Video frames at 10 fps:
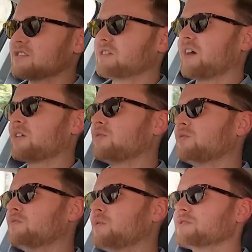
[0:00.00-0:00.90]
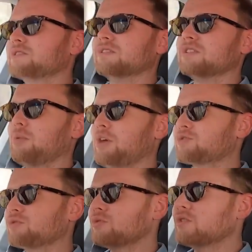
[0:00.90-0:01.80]
cycle 4-cylinder
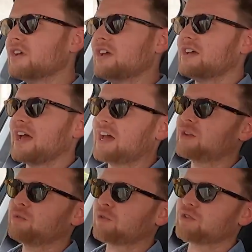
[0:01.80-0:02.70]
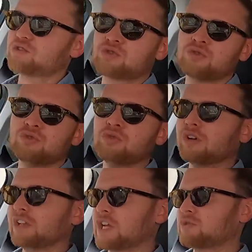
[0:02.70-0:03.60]
petrol, and we've got 2
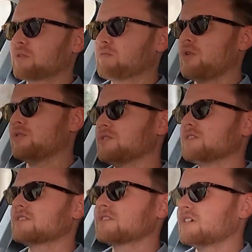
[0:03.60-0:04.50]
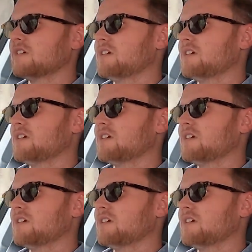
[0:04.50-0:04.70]
electric motors.